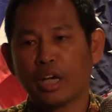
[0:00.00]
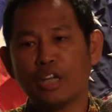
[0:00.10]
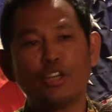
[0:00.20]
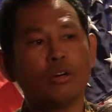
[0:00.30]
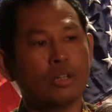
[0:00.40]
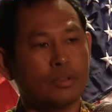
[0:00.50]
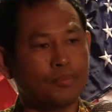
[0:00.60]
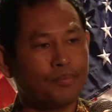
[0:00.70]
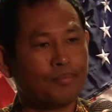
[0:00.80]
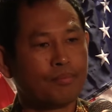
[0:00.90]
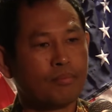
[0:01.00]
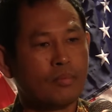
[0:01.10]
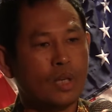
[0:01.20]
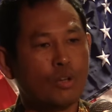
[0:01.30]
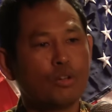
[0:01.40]
Kinyon,
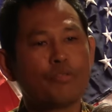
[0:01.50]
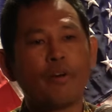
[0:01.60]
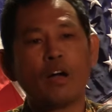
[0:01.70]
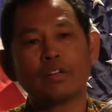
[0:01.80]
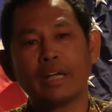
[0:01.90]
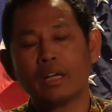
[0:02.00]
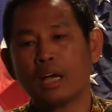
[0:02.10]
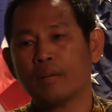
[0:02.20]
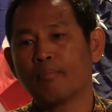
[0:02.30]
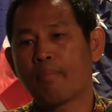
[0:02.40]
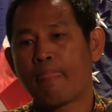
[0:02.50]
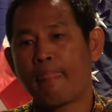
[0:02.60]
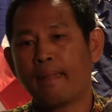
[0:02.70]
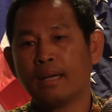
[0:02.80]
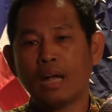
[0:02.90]
who founded
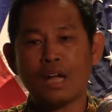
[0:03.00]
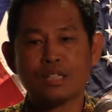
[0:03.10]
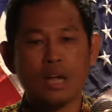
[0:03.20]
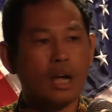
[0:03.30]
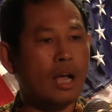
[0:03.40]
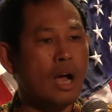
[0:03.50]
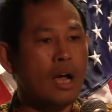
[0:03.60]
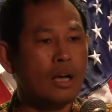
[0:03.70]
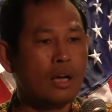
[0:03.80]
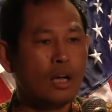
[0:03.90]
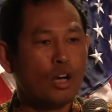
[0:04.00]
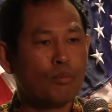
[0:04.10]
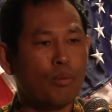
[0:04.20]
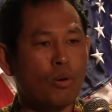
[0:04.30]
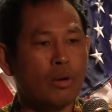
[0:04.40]
Nasaka,
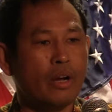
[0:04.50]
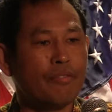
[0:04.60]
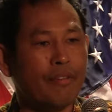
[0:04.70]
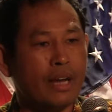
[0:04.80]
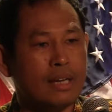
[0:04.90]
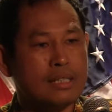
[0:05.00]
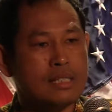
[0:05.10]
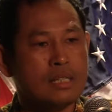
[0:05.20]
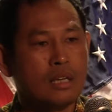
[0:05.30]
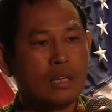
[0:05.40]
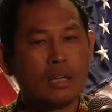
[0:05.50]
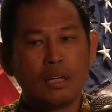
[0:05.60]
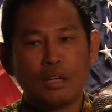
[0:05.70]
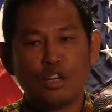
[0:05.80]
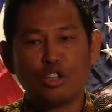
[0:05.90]
Border Affairs
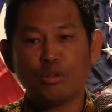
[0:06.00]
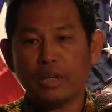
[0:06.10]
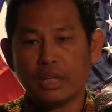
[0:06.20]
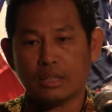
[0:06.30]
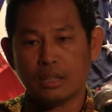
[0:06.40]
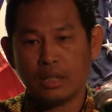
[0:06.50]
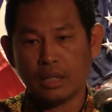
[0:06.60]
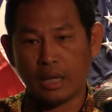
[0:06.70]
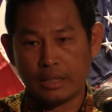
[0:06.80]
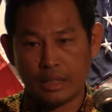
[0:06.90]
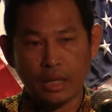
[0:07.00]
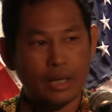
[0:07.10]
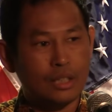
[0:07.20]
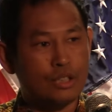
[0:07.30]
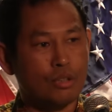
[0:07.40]
Unit, in
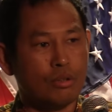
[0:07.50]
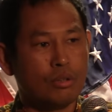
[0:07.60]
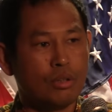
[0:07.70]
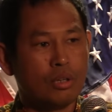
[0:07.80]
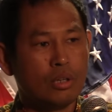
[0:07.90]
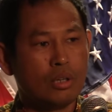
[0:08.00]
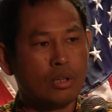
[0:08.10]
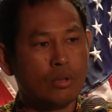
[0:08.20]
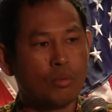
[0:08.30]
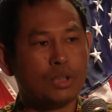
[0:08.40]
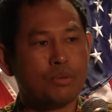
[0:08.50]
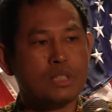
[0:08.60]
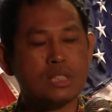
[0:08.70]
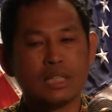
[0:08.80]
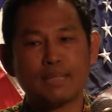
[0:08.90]
1992, which
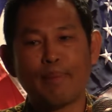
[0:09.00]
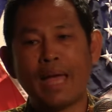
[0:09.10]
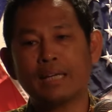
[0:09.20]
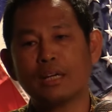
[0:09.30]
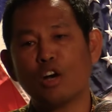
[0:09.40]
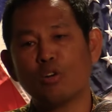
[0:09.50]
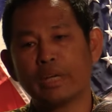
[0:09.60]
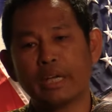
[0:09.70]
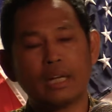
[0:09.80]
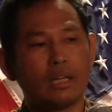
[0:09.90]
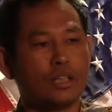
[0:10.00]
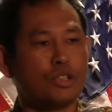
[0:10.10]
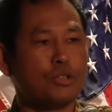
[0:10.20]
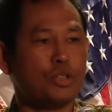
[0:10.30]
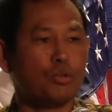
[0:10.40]
was disbanded only in
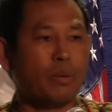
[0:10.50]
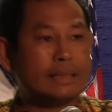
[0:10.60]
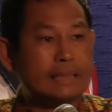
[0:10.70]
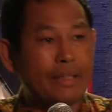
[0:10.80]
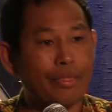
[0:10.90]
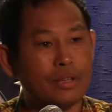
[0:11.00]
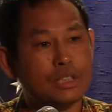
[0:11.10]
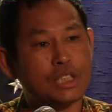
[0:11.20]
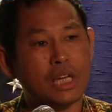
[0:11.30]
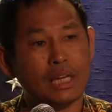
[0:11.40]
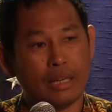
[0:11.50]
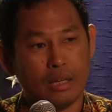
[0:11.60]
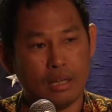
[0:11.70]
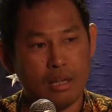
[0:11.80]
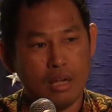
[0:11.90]
2013.
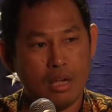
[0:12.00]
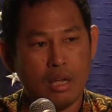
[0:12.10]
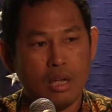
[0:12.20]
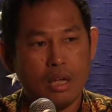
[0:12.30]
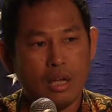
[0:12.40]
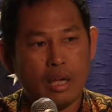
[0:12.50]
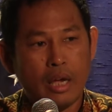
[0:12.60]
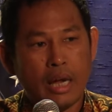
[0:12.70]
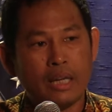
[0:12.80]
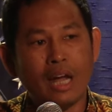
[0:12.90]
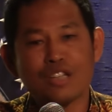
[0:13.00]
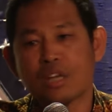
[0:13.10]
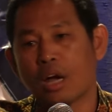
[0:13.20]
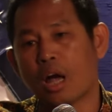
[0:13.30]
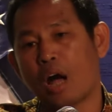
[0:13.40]
And
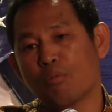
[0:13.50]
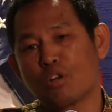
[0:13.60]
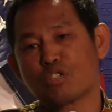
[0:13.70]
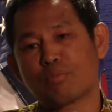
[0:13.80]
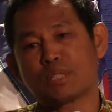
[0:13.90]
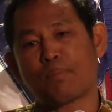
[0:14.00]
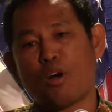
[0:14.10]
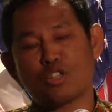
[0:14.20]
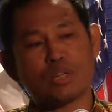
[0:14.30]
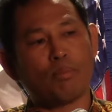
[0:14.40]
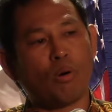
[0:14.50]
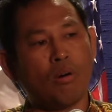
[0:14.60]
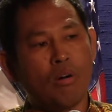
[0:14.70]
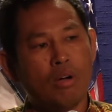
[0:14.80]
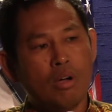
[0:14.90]
Nasaka was
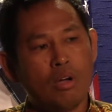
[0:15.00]
responsible